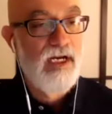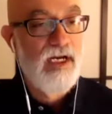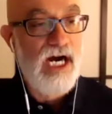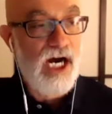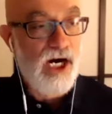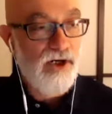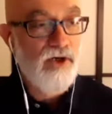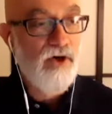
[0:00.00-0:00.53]

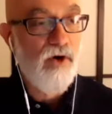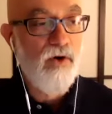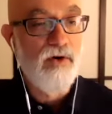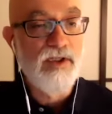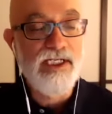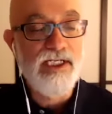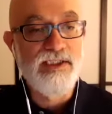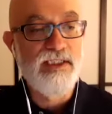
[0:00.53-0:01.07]
Our
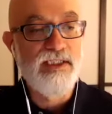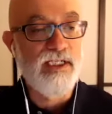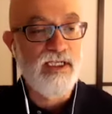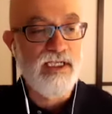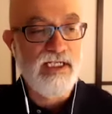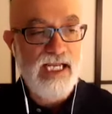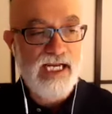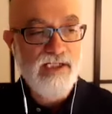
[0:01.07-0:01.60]
goal is to
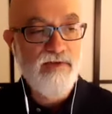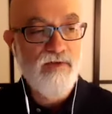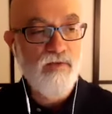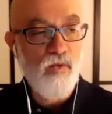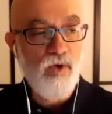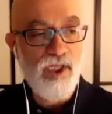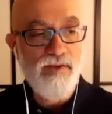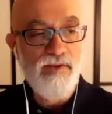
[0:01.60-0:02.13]
connect
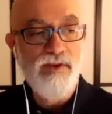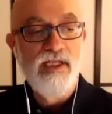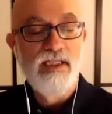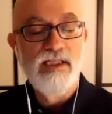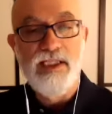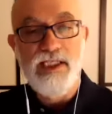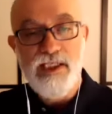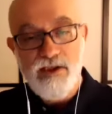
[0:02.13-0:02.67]
with
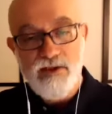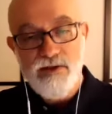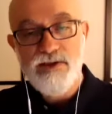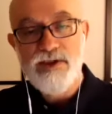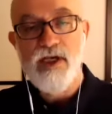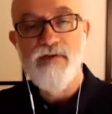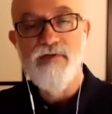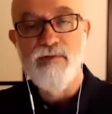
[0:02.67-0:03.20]
leaders
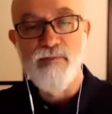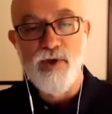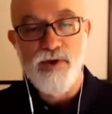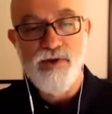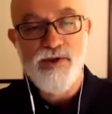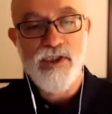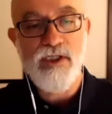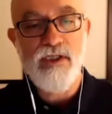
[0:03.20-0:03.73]
of
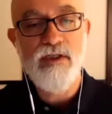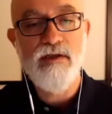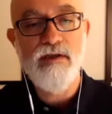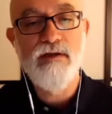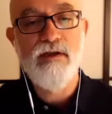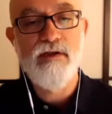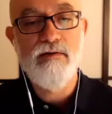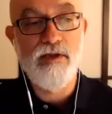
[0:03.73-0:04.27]
emerging
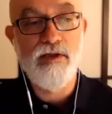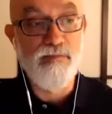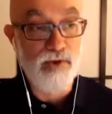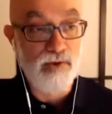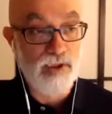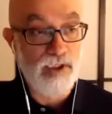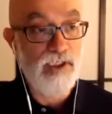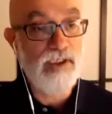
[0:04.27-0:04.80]

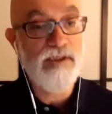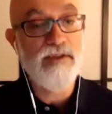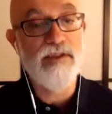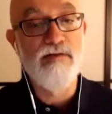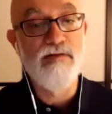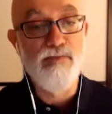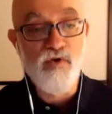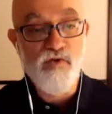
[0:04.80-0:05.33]
communities
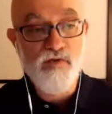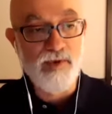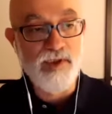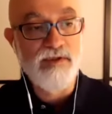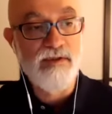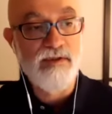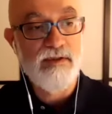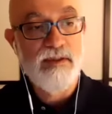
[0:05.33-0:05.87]
and
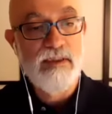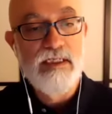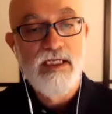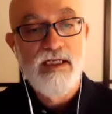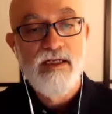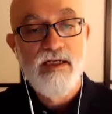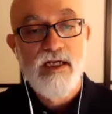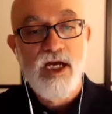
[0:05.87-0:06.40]
movements
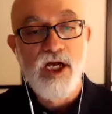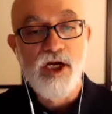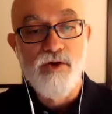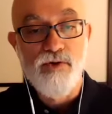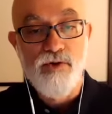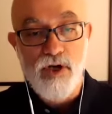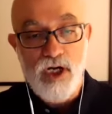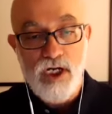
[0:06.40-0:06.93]

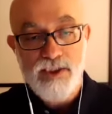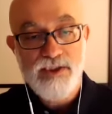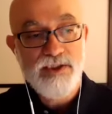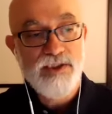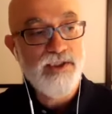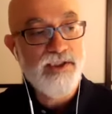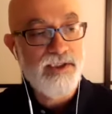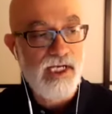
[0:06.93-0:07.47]
across
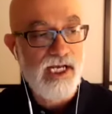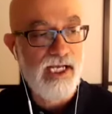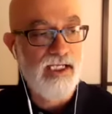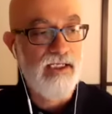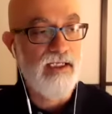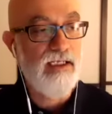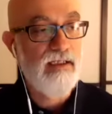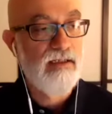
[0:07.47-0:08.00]

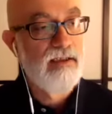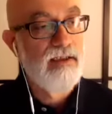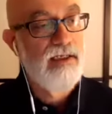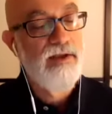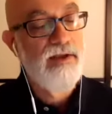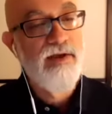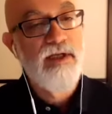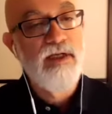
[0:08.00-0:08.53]
society
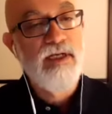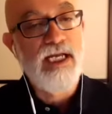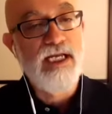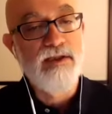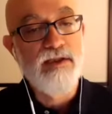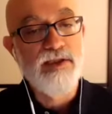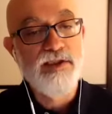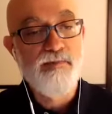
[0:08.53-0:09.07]

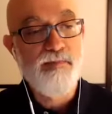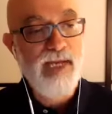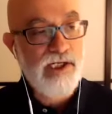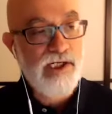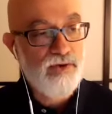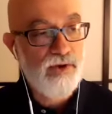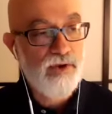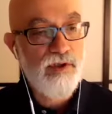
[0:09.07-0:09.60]
and the
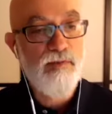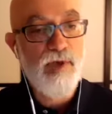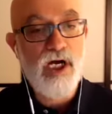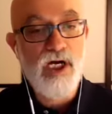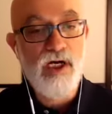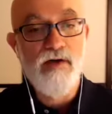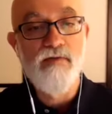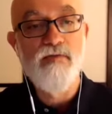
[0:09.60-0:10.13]
spectrum
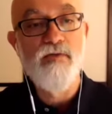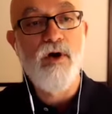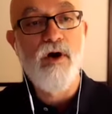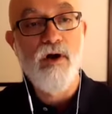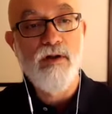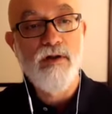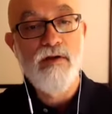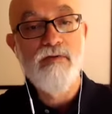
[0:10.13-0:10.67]
of
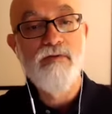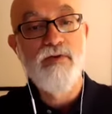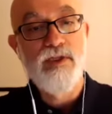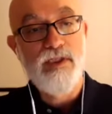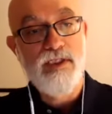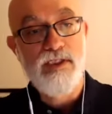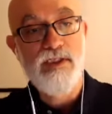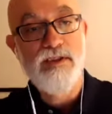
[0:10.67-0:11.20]
all of
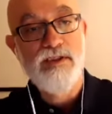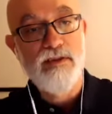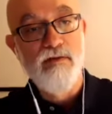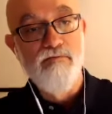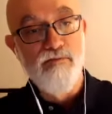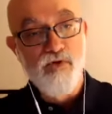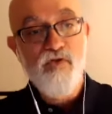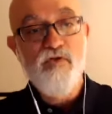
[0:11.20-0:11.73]
these
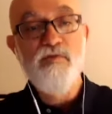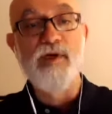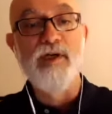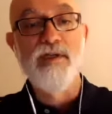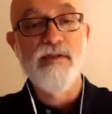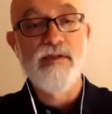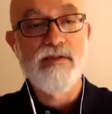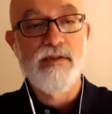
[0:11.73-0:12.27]

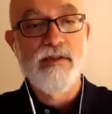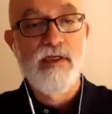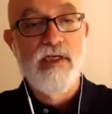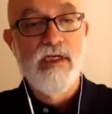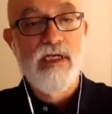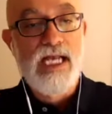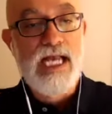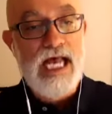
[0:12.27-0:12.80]
movements,
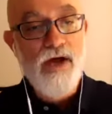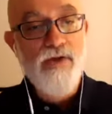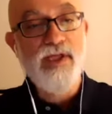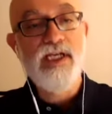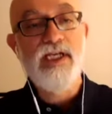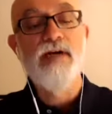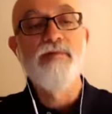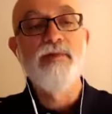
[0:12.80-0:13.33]
how they
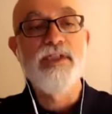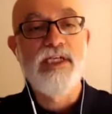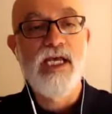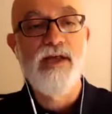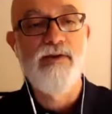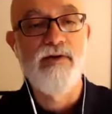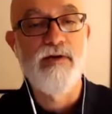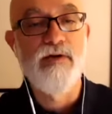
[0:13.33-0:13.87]
come
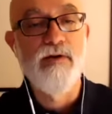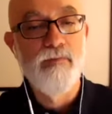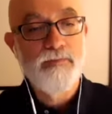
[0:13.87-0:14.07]
together